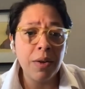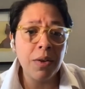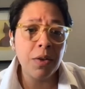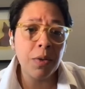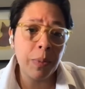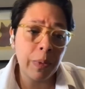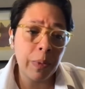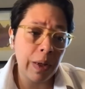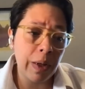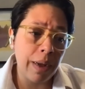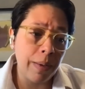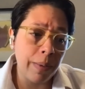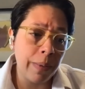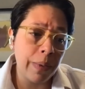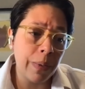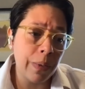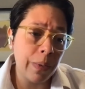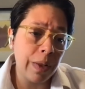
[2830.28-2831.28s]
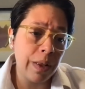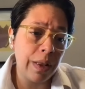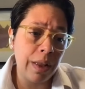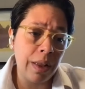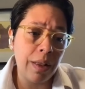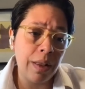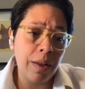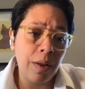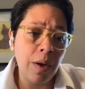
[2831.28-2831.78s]
who's uh,
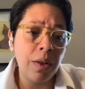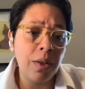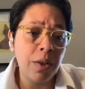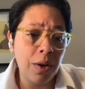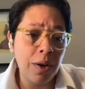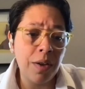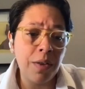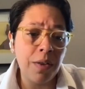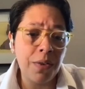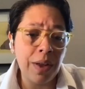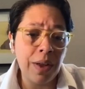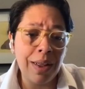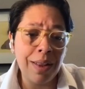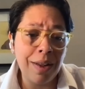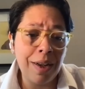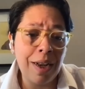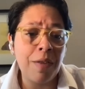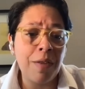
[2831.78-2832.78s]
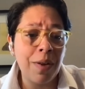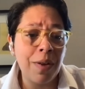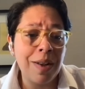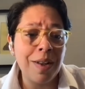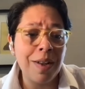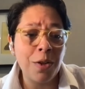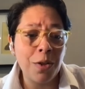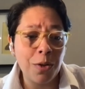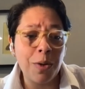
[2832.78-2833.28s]
the, the author of uh, The
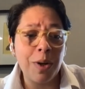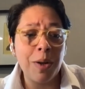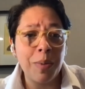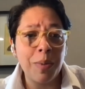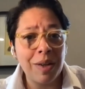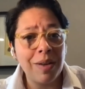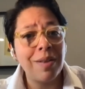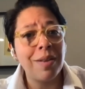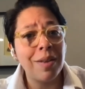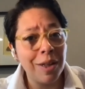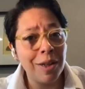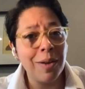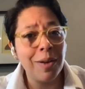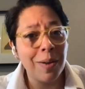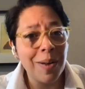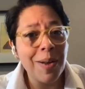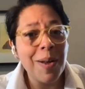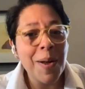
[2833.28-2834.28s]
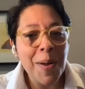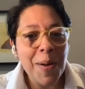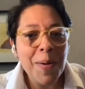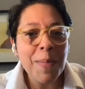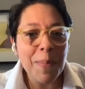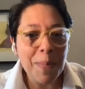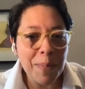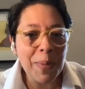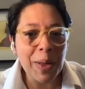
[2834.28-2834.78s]
Neverending Story, which is a little
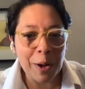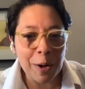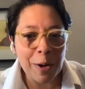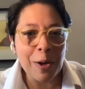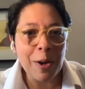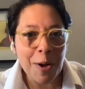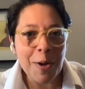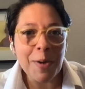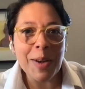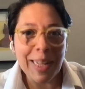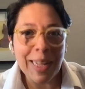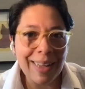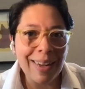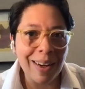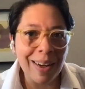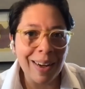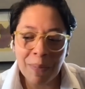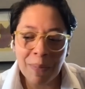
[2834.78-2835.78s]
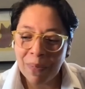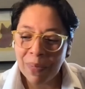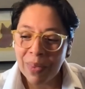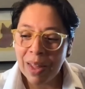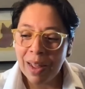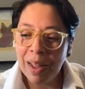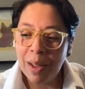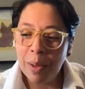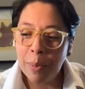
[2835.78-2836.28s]
better known here.
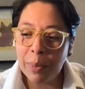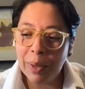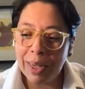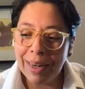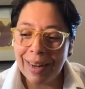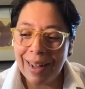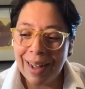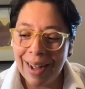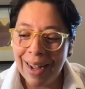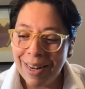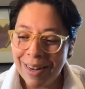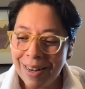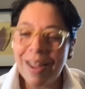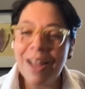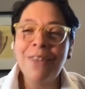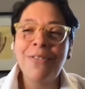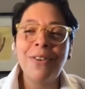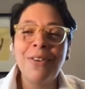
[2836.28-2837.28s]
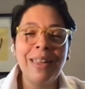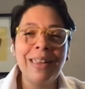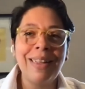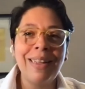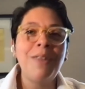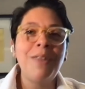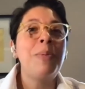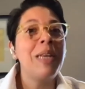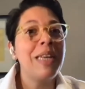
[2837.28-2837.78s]
But I
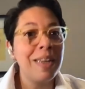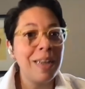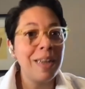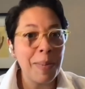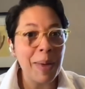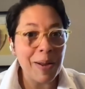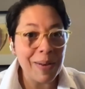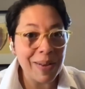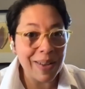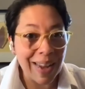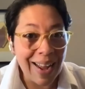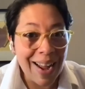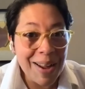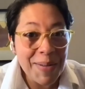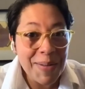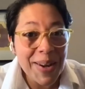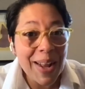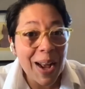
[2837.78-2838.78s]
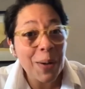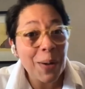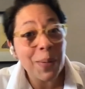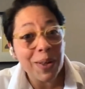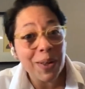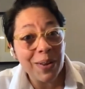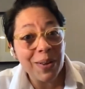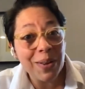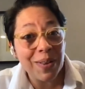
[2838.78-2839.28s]
definitely, speaking about time and how
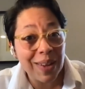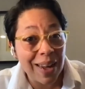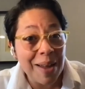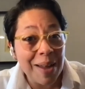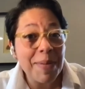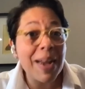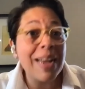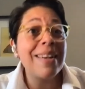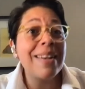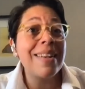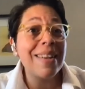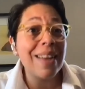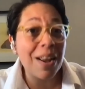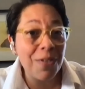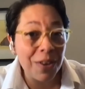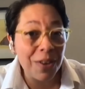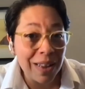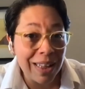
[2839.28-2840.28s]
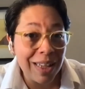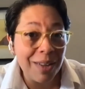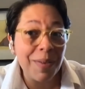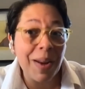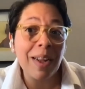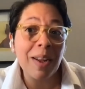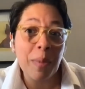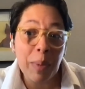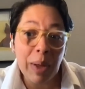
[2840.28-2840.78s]
we use time, I definitely
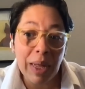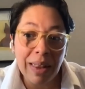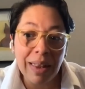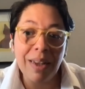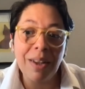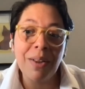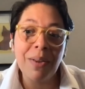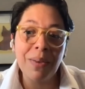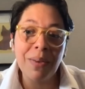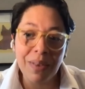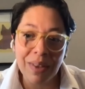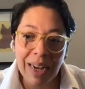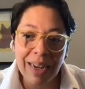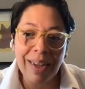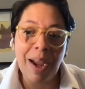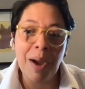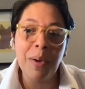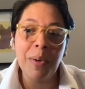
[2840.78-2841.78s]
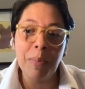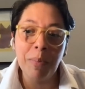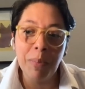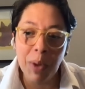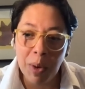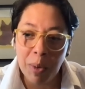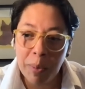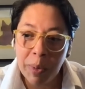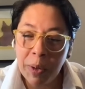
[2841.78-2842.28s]
recommend that you check out
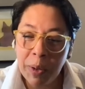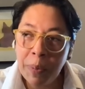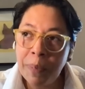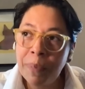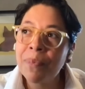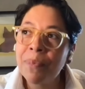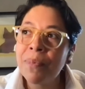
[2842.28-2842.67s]
Momo